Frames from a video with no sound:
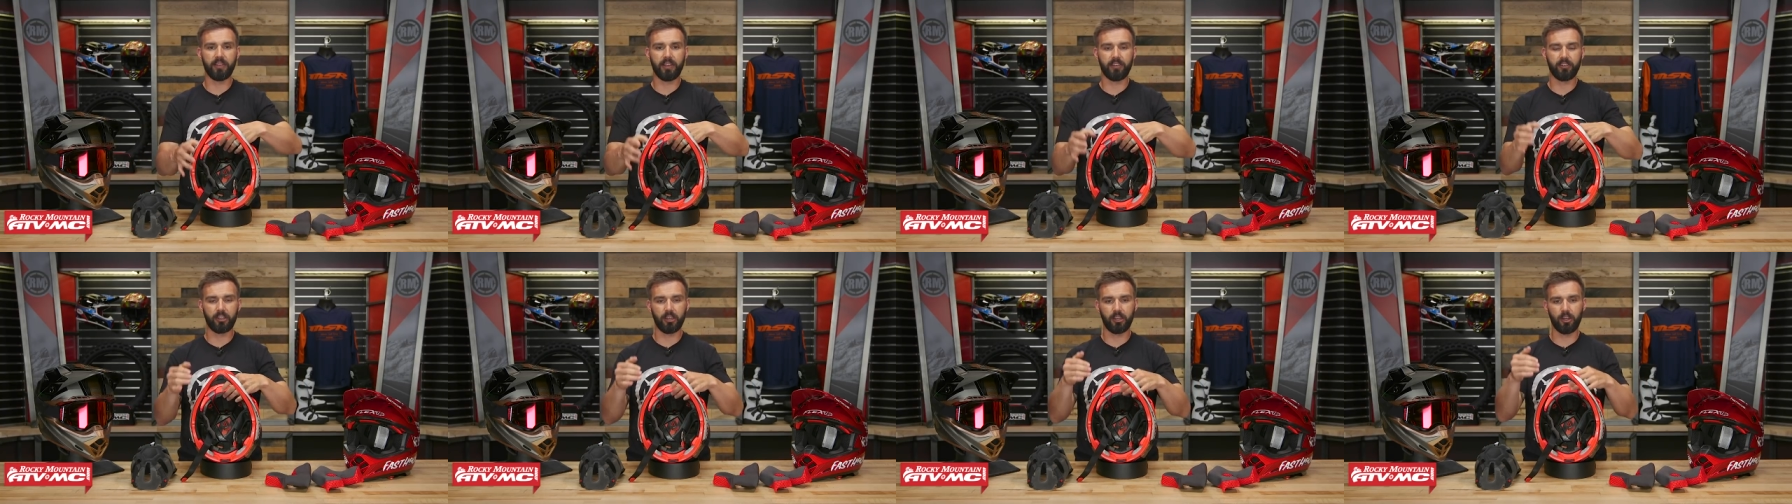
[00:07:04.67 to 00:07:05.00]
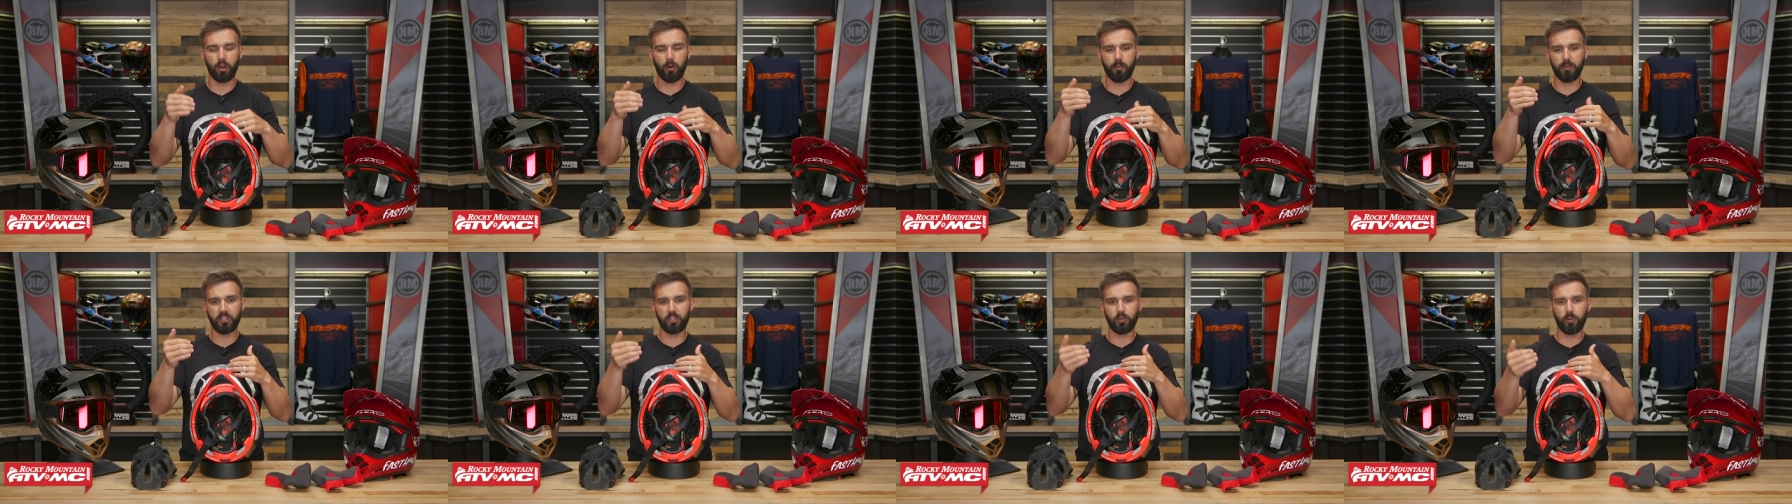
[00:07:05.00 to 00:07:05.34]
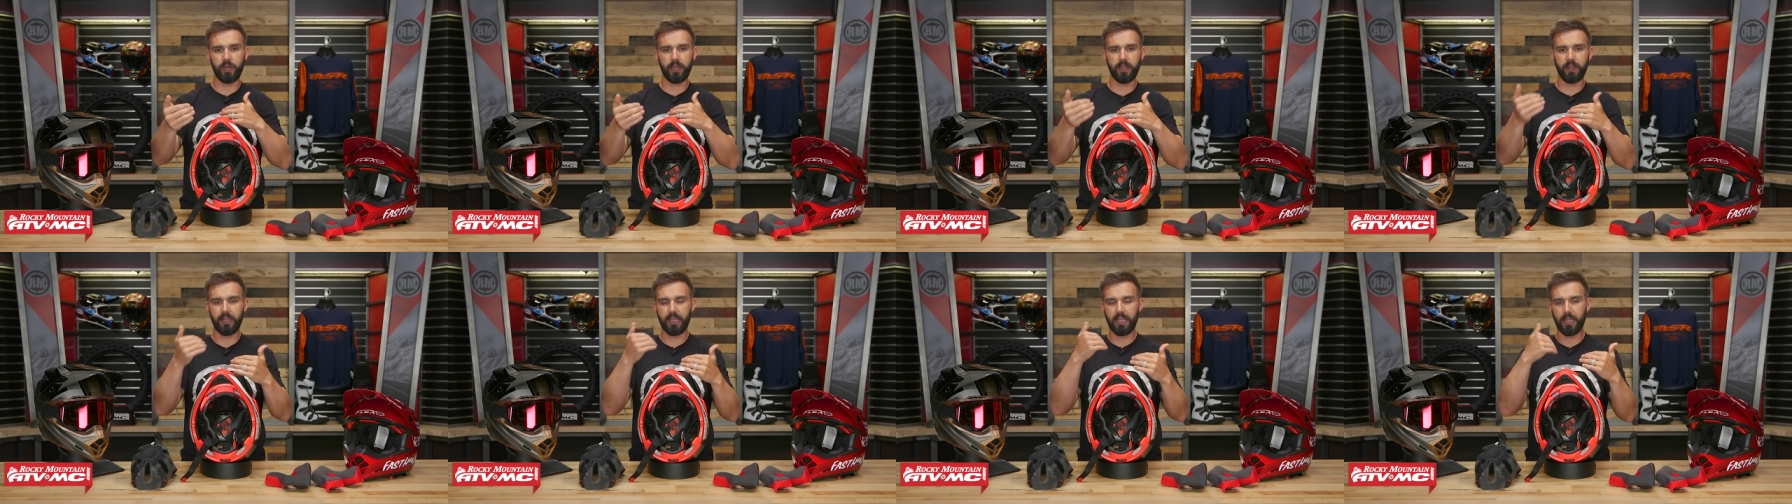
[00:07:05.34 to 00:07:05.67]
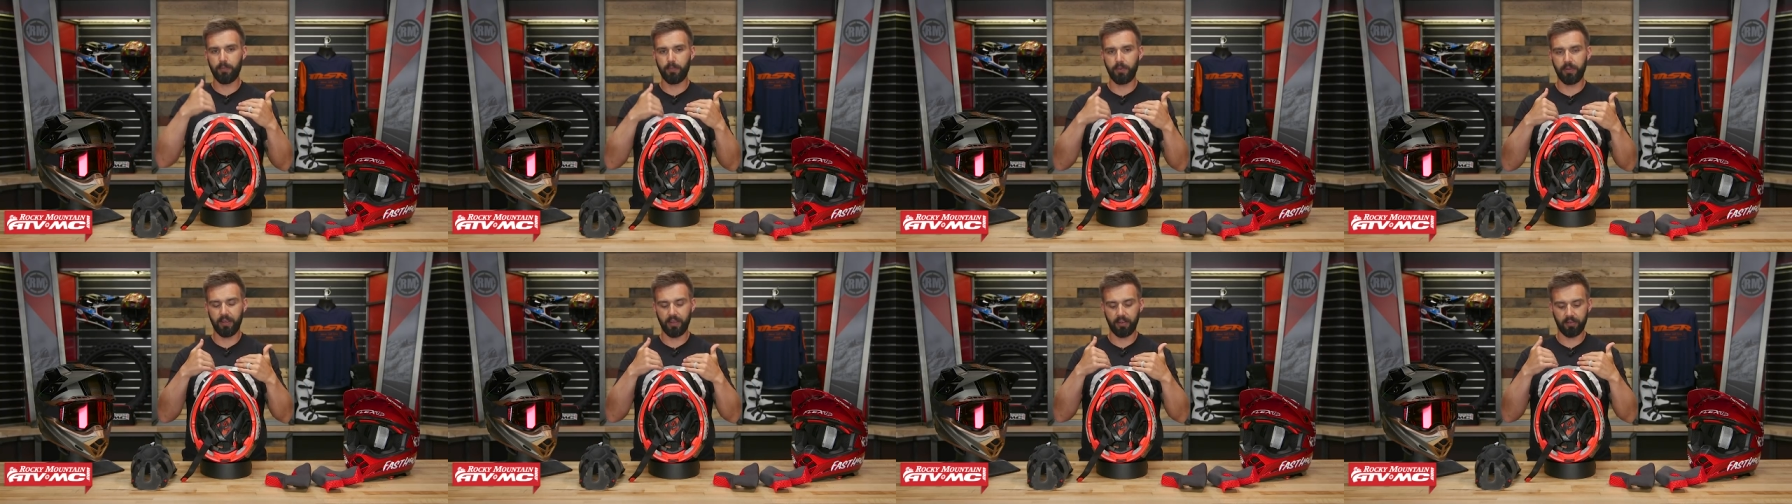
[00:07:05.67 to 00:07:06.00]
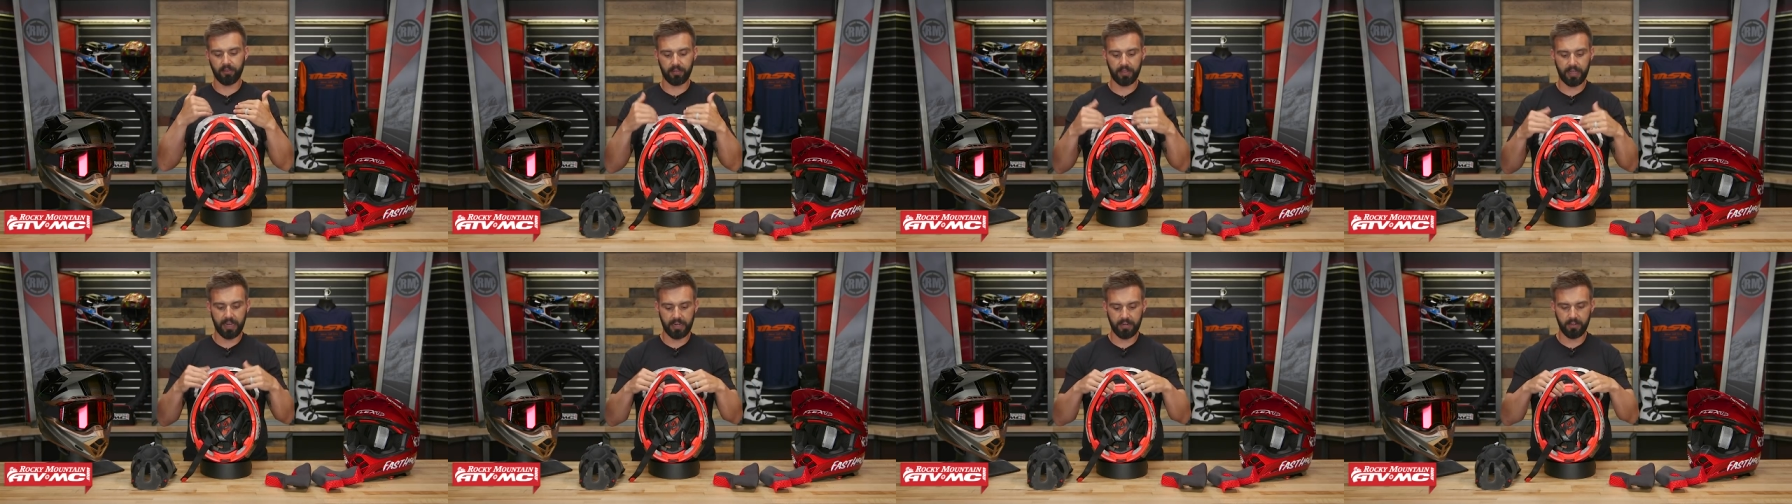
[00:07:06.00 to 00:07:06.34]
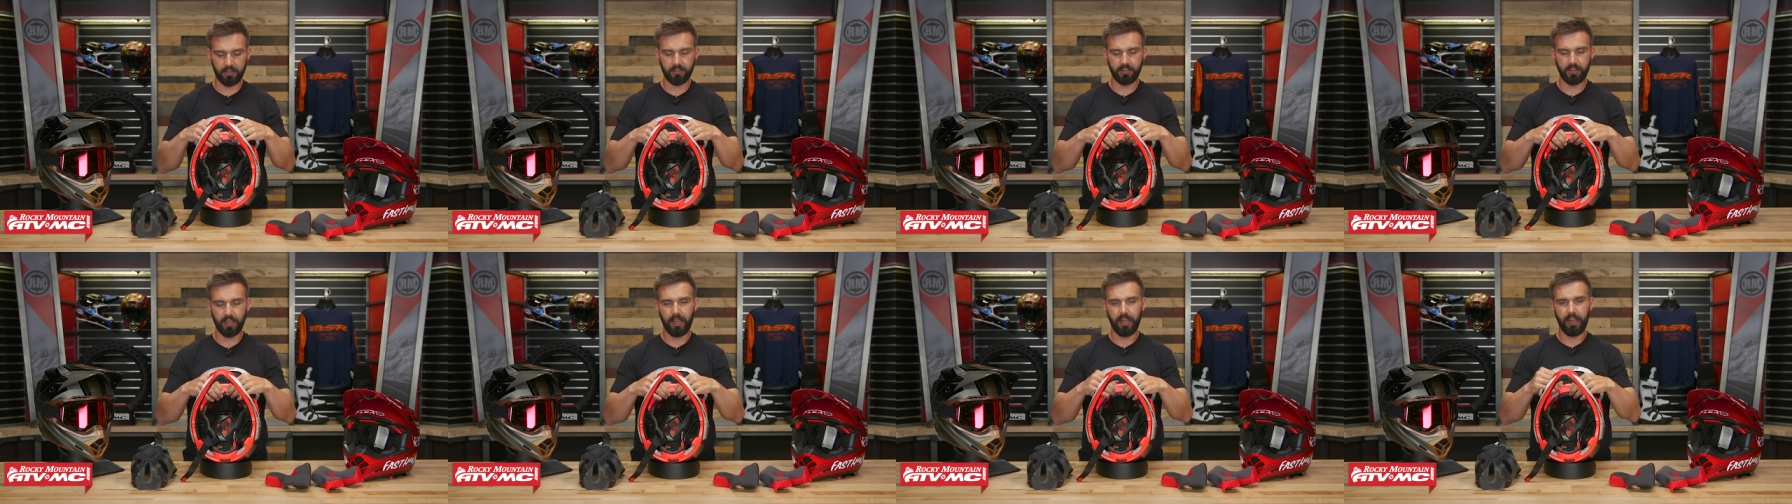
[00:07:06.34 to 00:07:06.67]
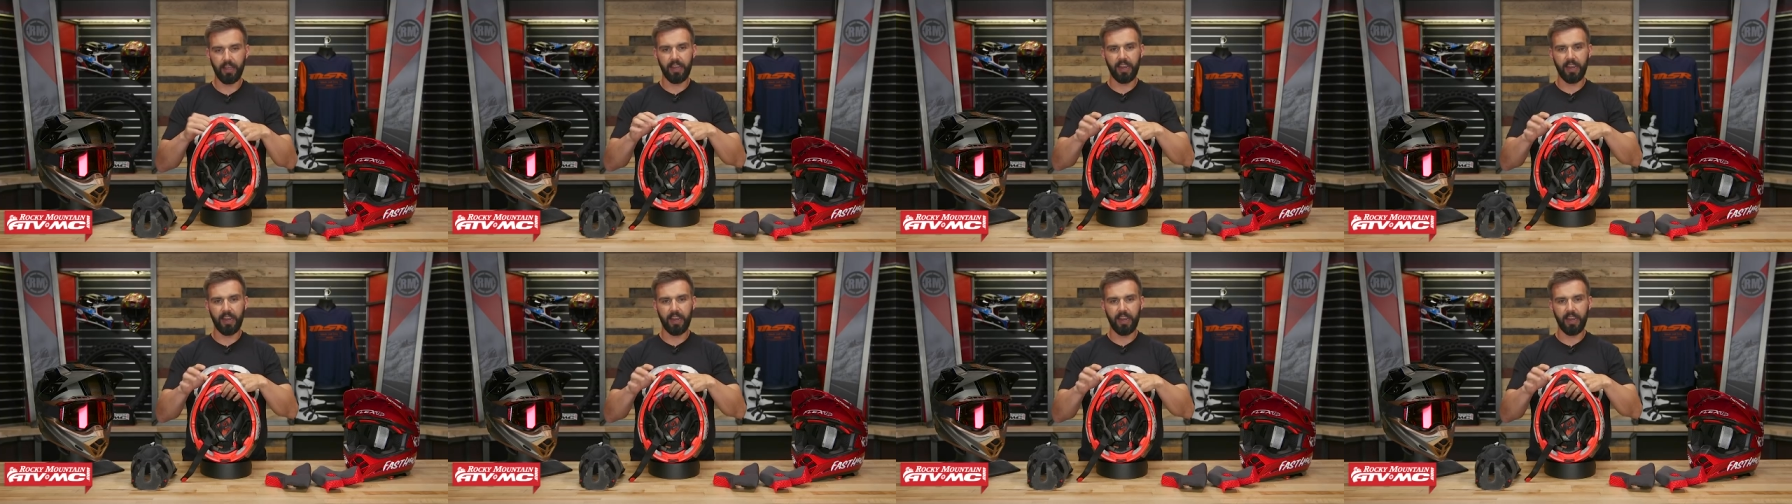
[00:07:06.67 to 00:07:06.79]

So that's gonna go between the EPS liners.